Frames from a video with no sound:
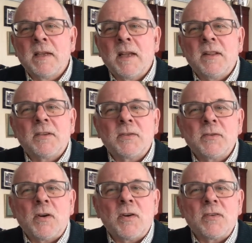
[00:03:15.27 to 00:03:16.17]
The two
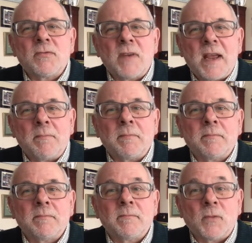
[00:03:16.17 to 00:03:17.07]
horned ram
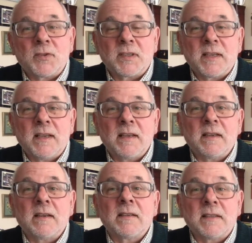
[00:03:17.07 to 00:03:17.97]
was the king,
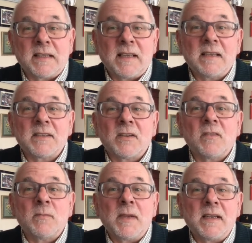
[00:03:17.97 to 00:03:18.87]
the kings
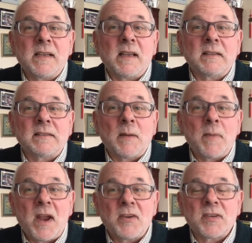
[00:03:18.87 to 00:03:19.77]
of Media and
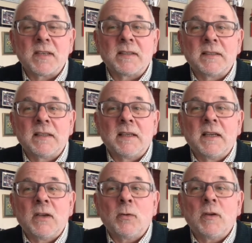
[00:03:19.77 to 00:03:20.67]
Persia,
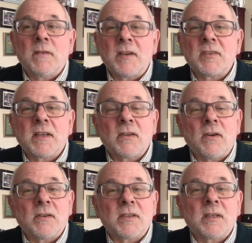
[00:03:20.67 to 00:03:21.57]
who eventually
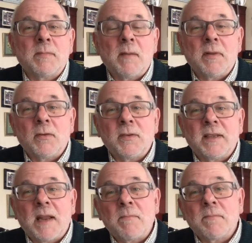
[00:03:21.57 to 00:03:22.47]
conquered the
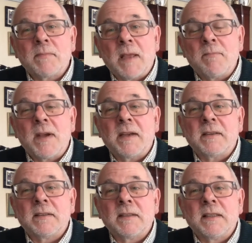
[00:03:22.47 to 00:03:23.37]
Babylonian Empire.
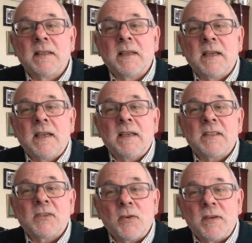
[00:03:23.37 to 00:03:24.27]

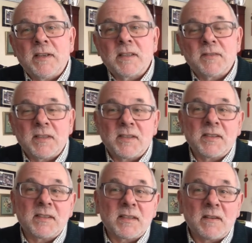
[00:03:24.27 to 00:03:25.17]
Historians have since
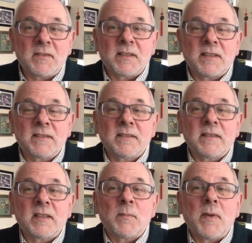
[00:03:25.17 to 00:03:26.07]
discovered
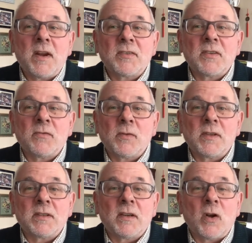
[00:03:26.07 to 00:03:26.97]
that the Persian
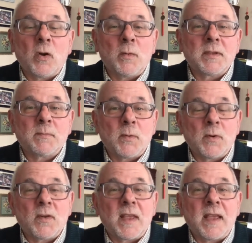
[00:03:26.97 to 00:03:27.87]
ruler always
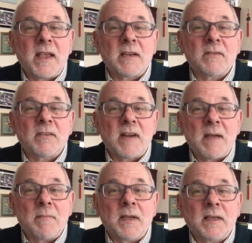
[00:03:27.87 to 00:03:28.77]
bore the head of a
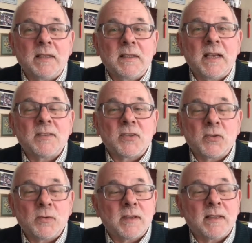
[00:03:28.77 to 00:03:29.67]
ram as he
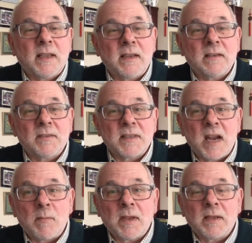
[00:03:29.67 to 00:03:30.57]
stood at the head of his army.